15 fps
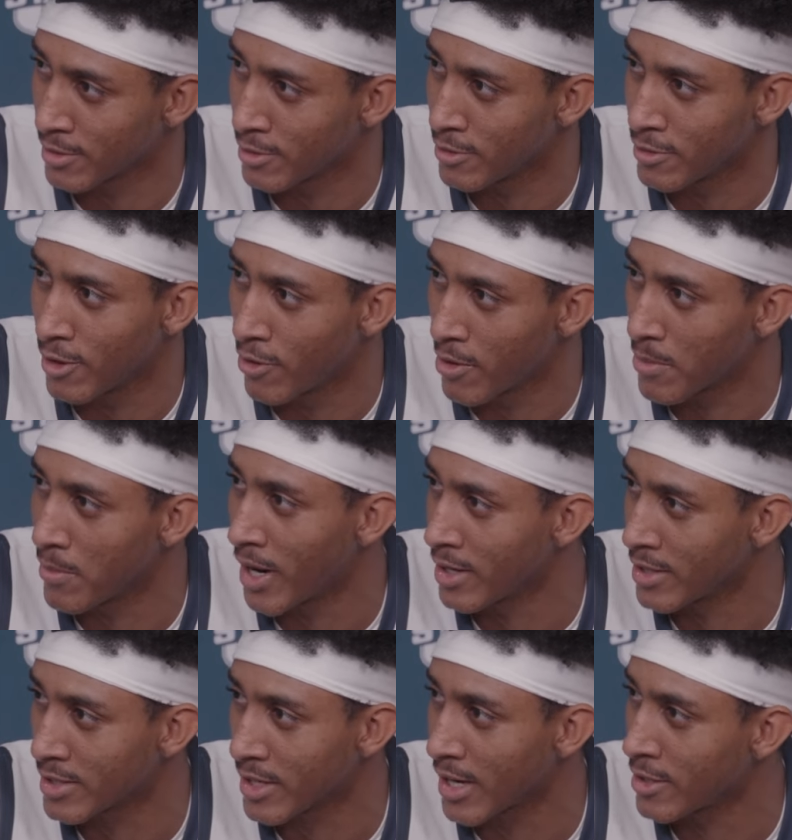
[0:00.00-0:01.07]
You know,
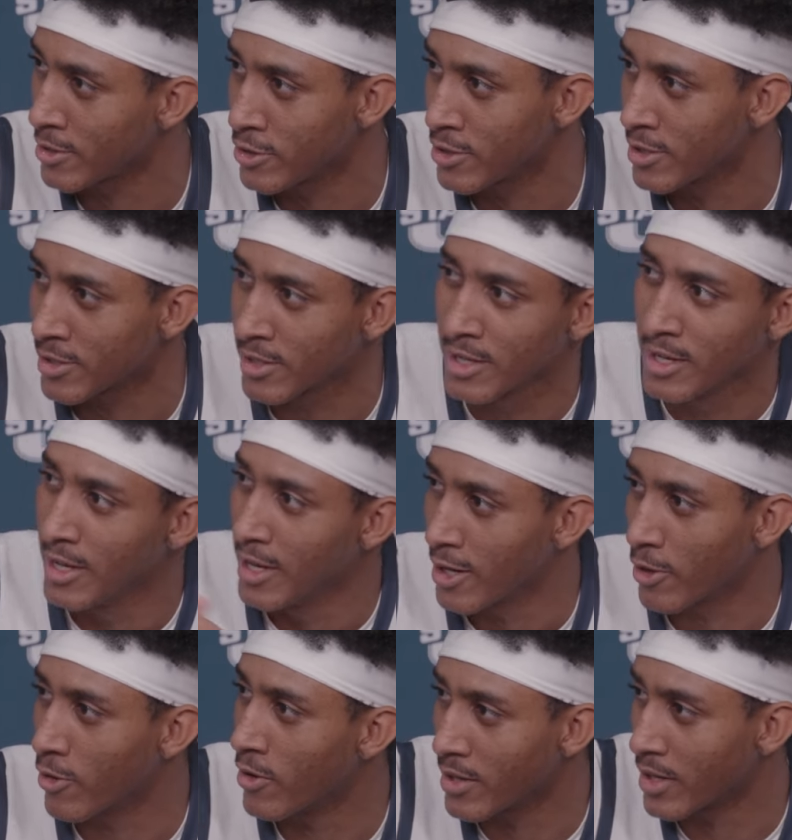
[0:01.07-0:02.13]
everybody's kind of just
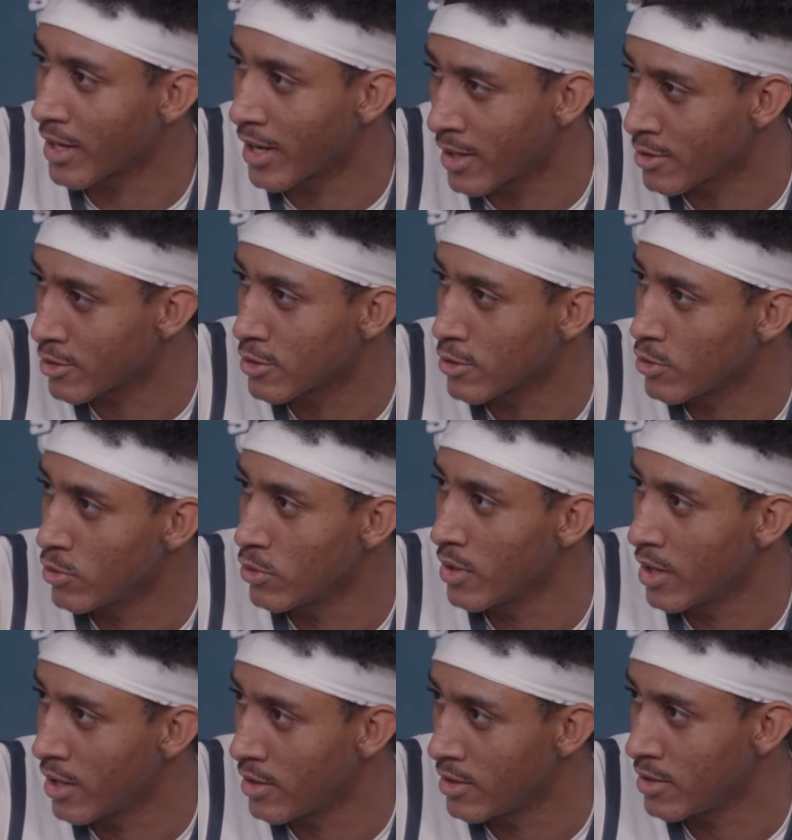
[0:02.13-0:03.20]
going against you,
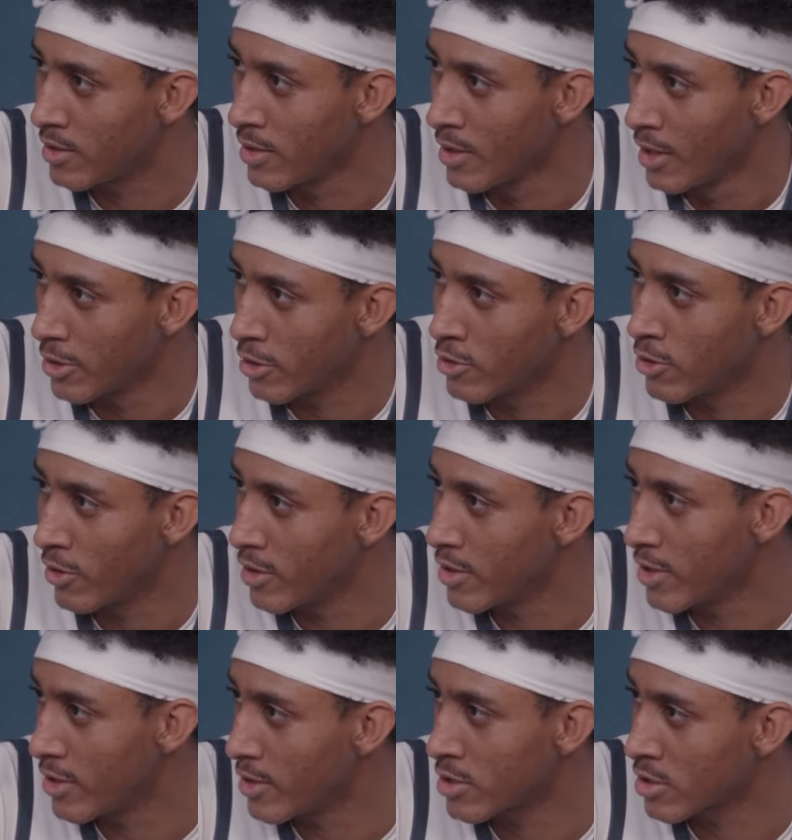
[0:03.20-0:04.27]
and you know
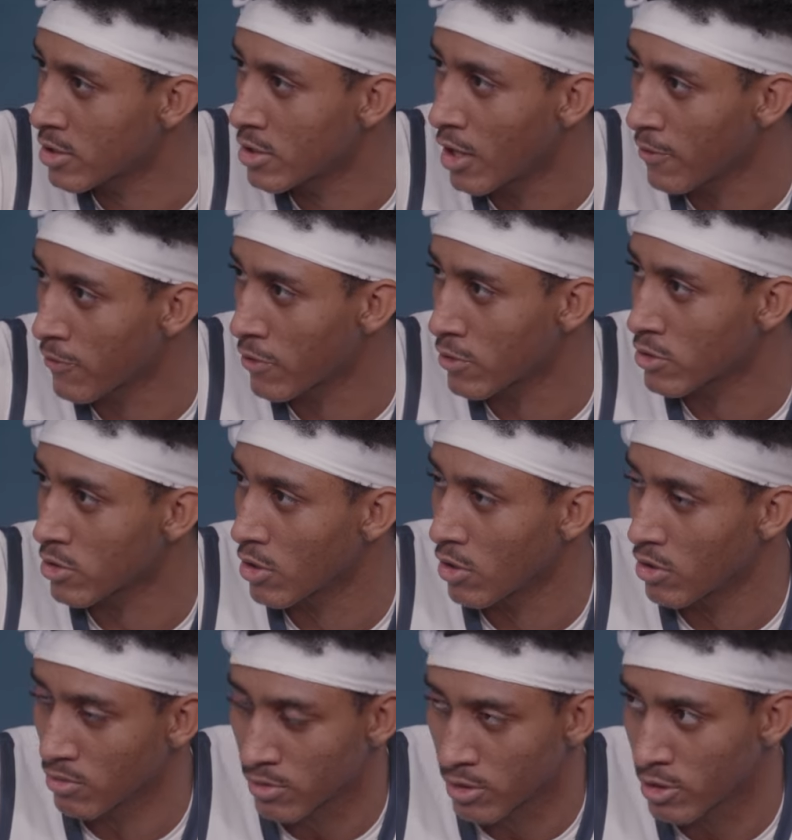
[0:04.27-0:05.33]
it's tougher.
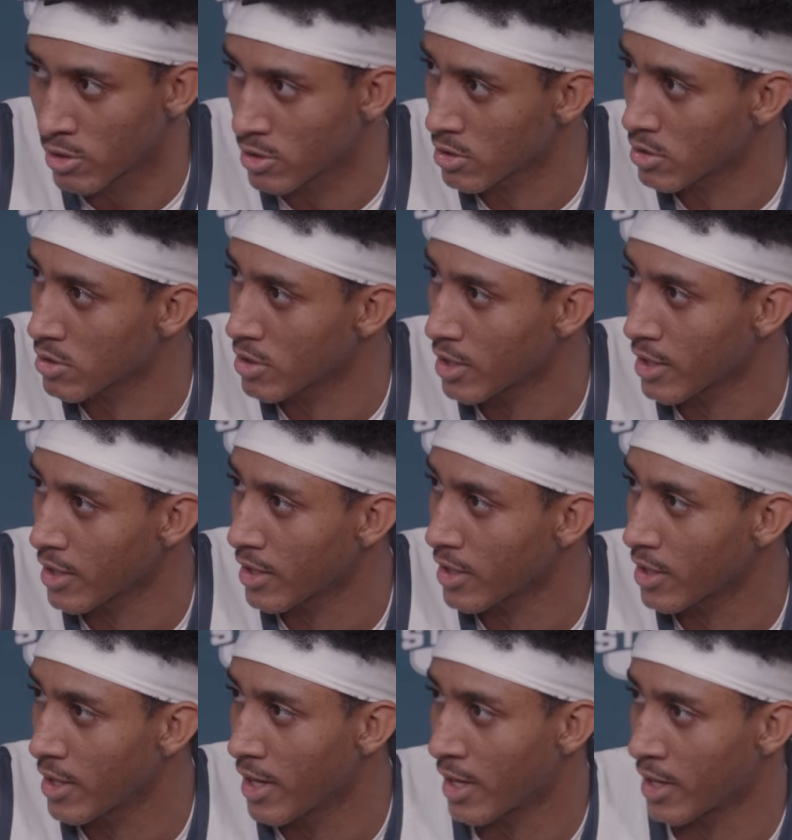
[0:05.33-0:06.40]
So we just
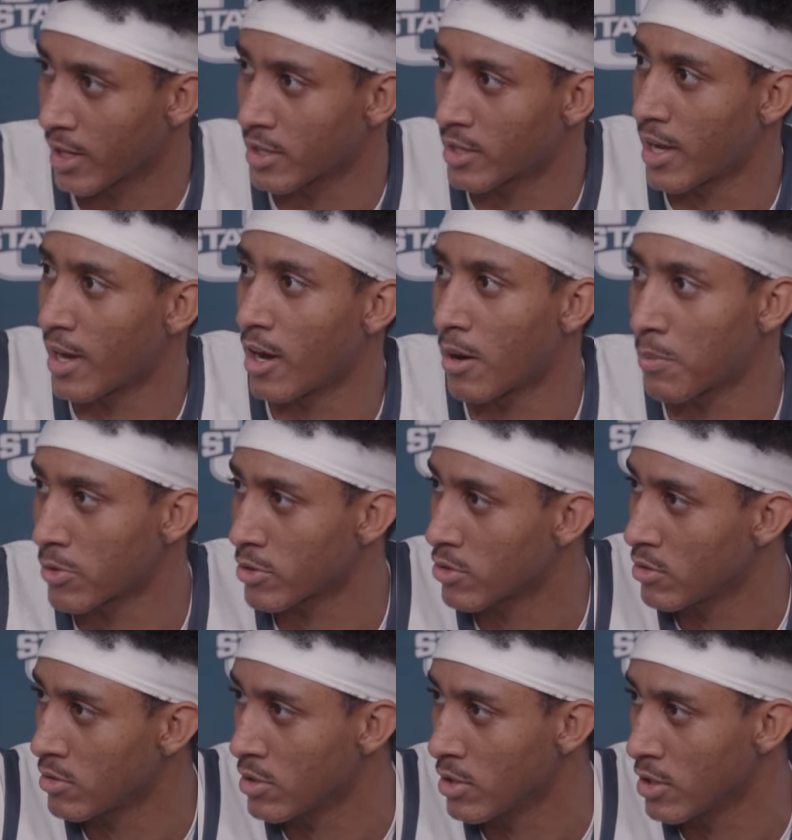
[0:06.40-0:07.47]
got to get that
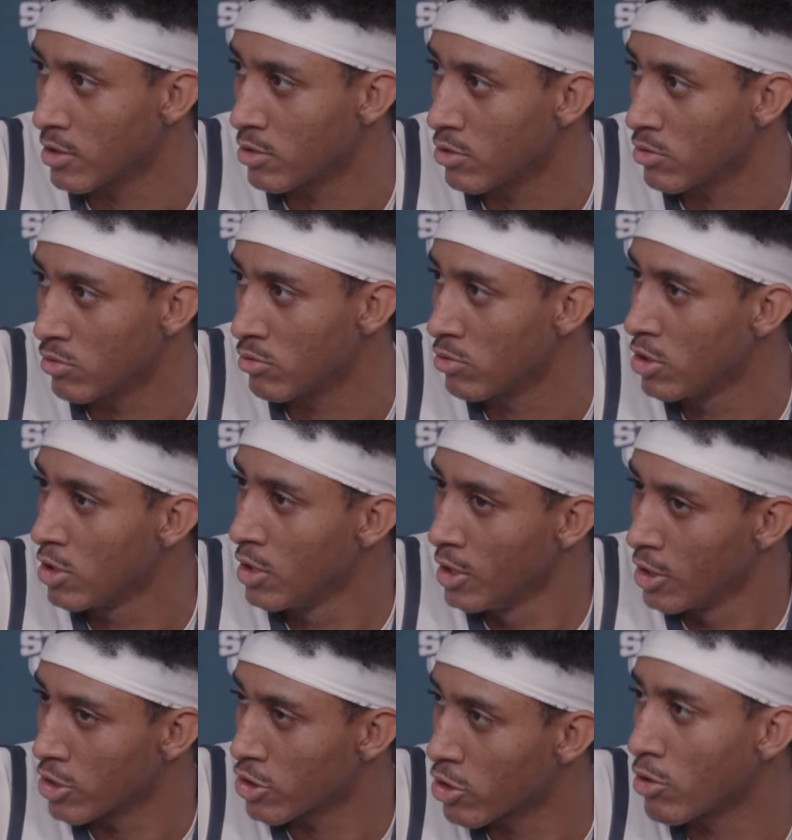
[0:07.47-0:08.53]
opportunity to
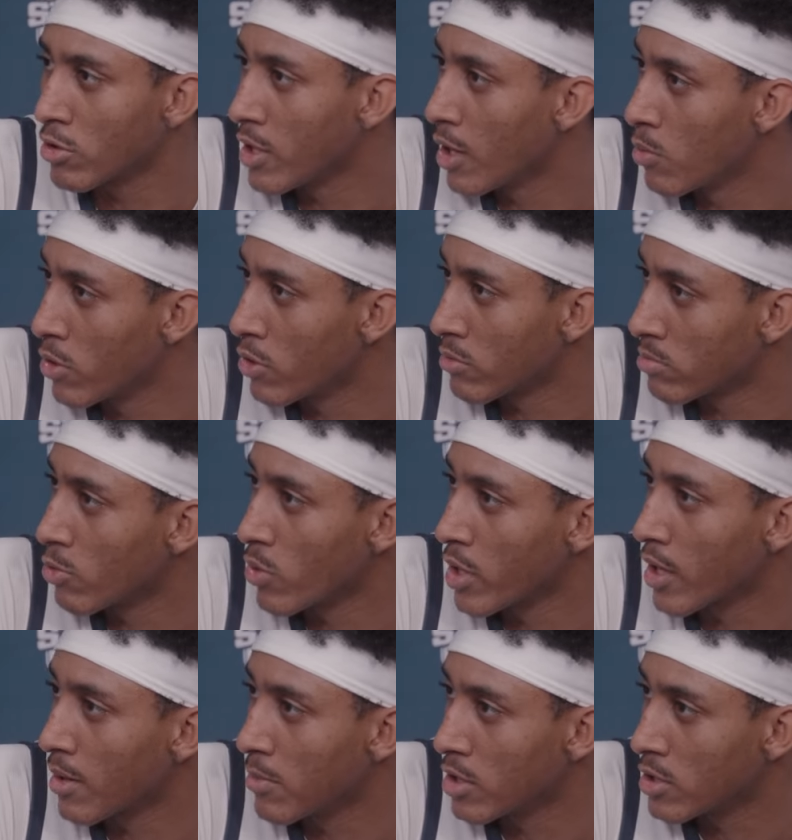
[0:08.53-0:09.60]
show that we're we
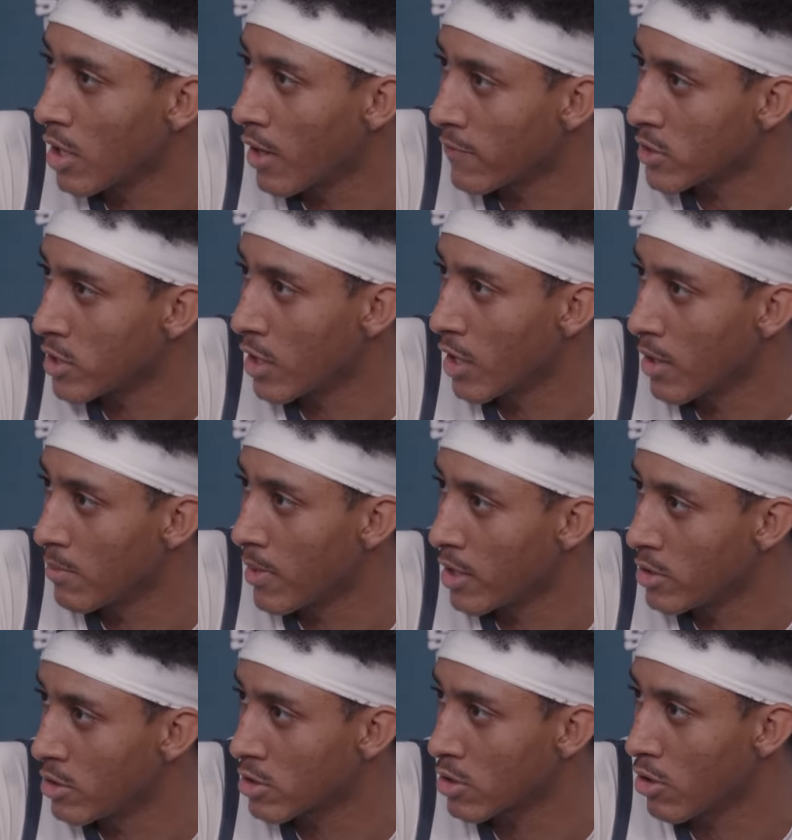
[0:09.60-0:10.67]
can be tough team
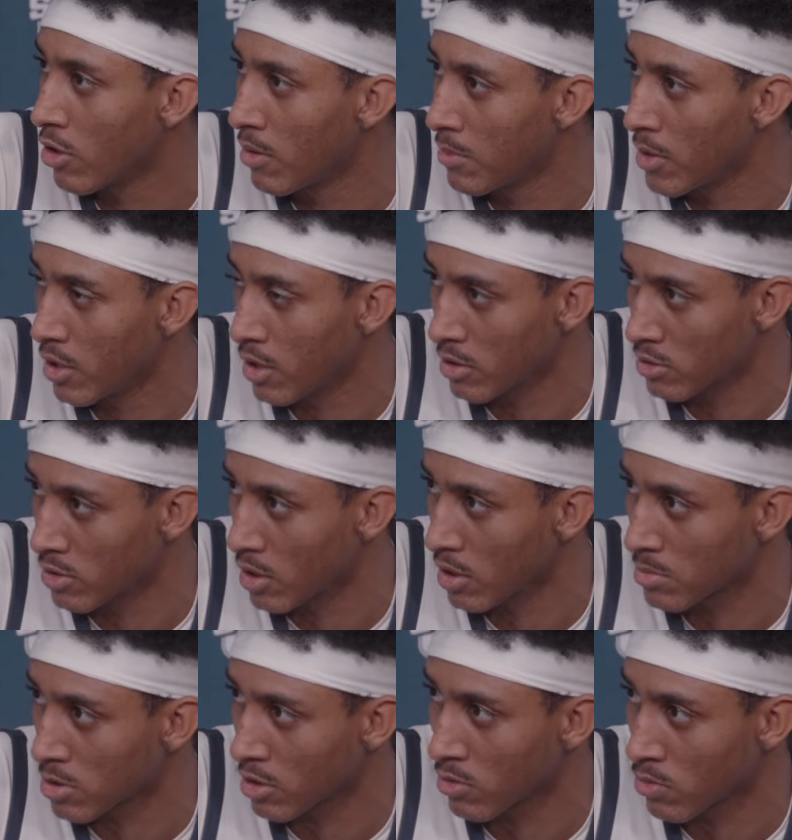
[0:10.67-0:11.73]
and just go and beat other
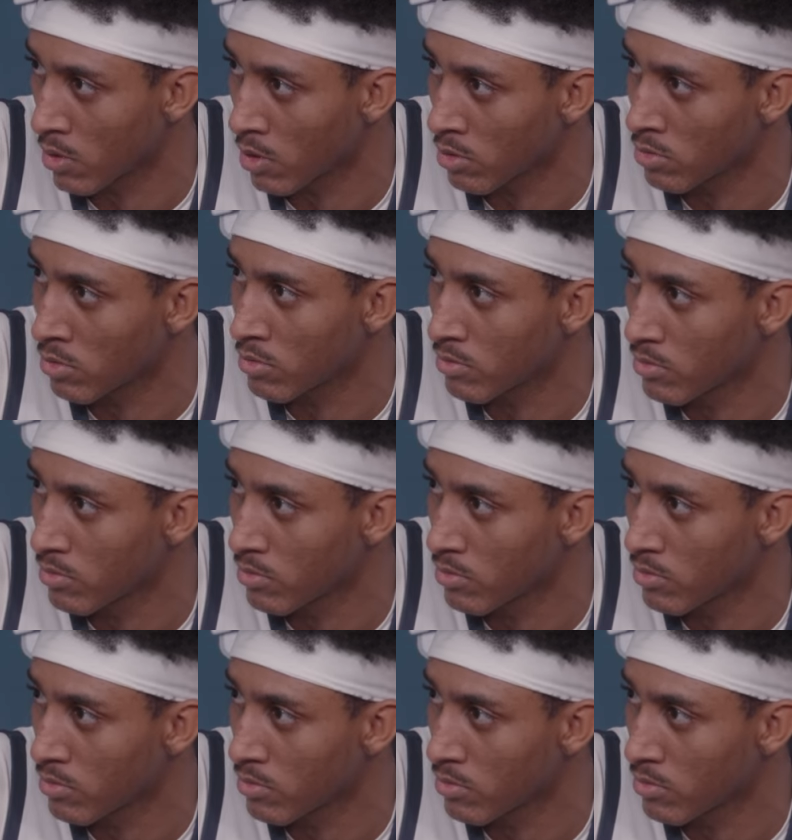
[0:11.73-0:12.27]
teams on the road.